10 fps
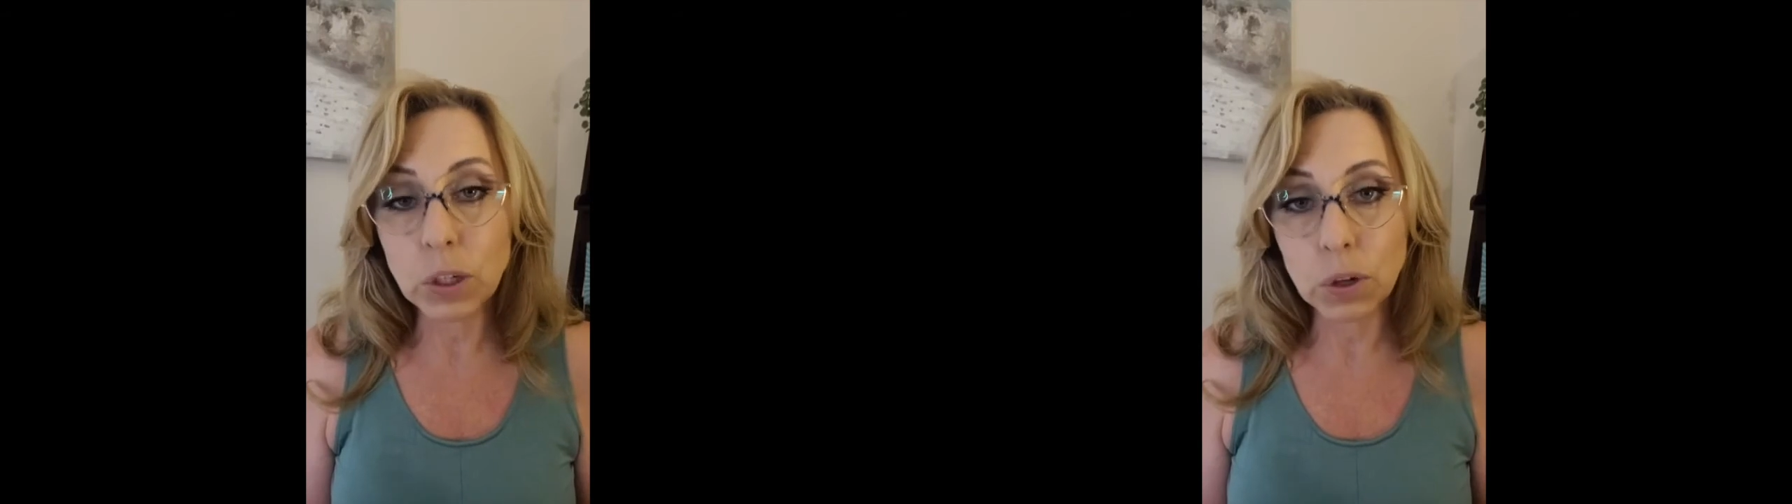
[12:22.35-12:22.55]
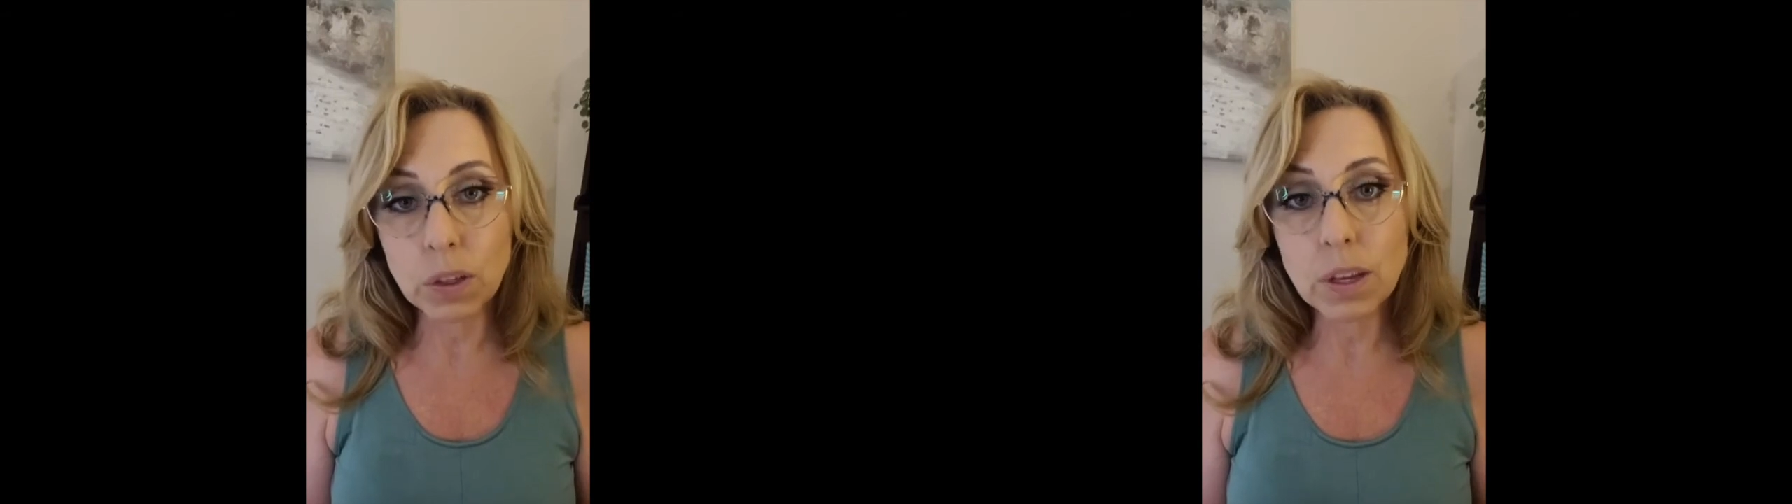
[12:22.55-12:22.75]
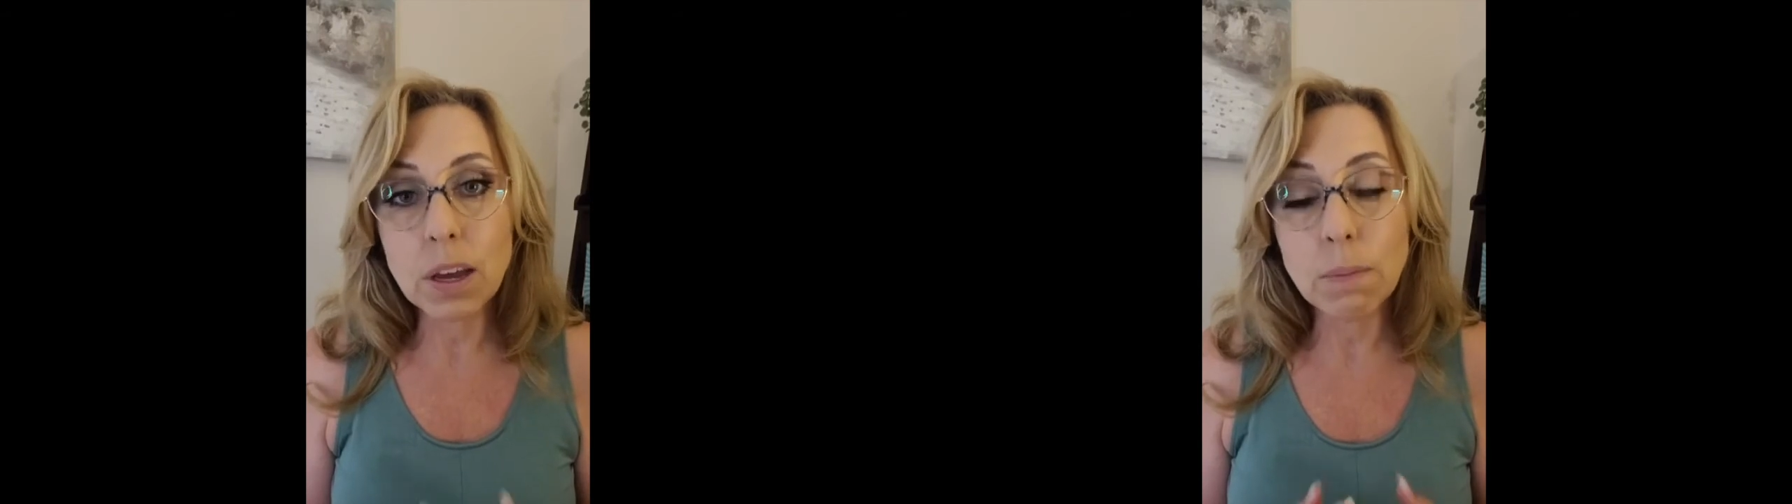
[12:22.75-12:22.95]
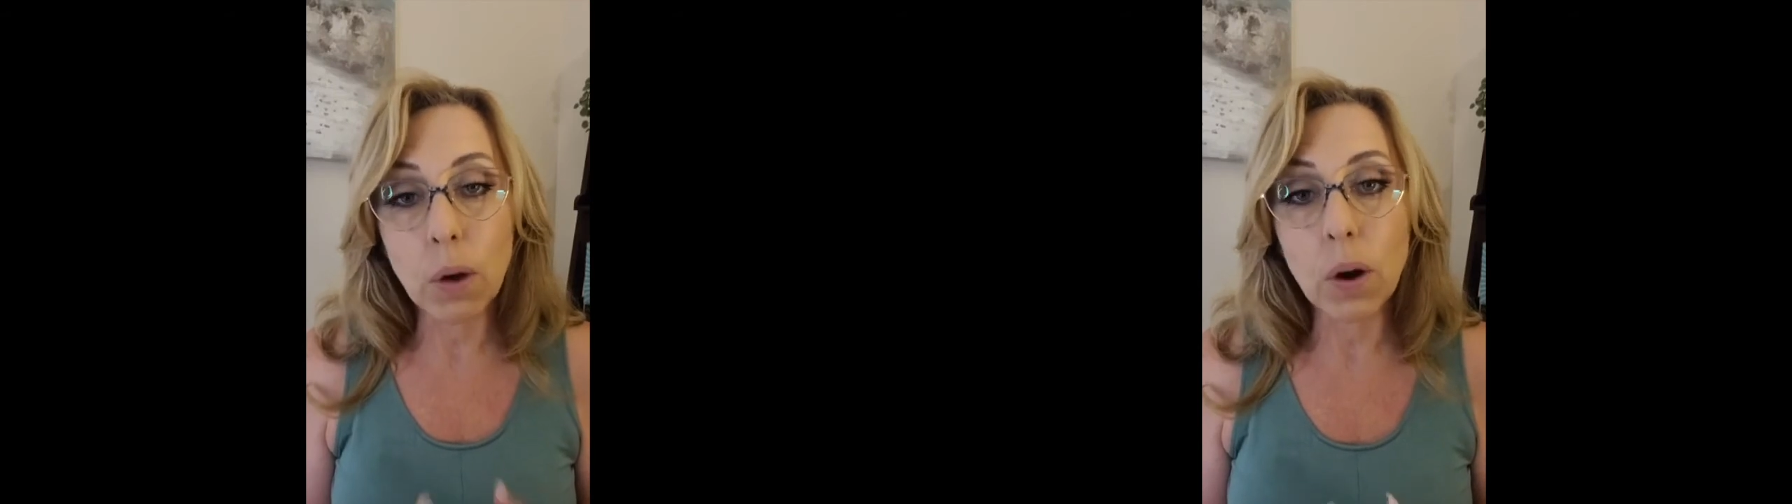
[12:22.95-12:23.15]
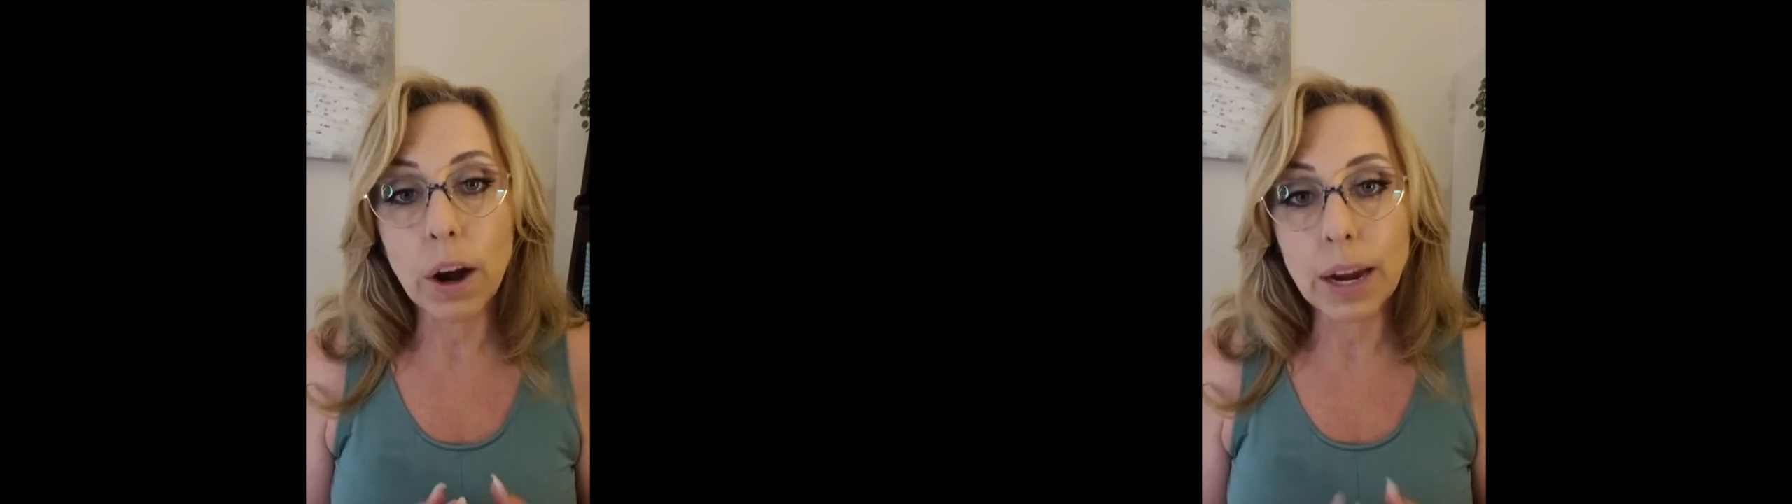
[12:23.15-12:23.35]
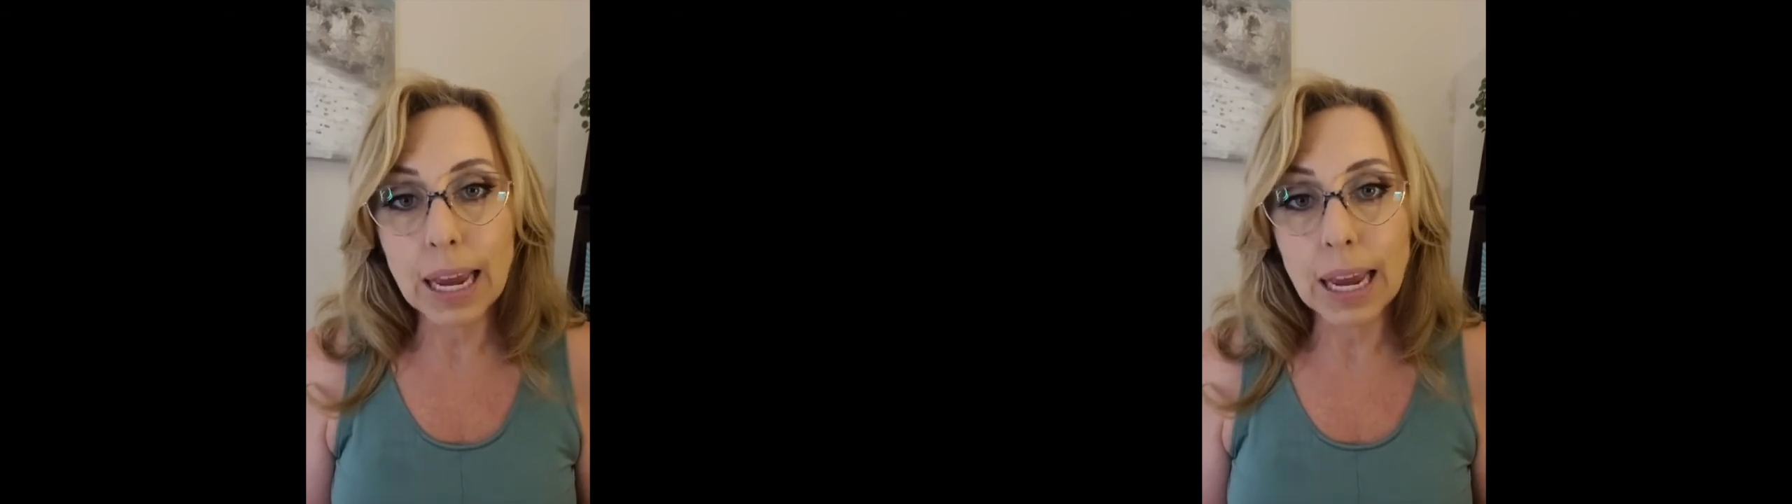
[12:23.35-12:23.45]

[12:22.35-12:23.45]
and you're thinking about our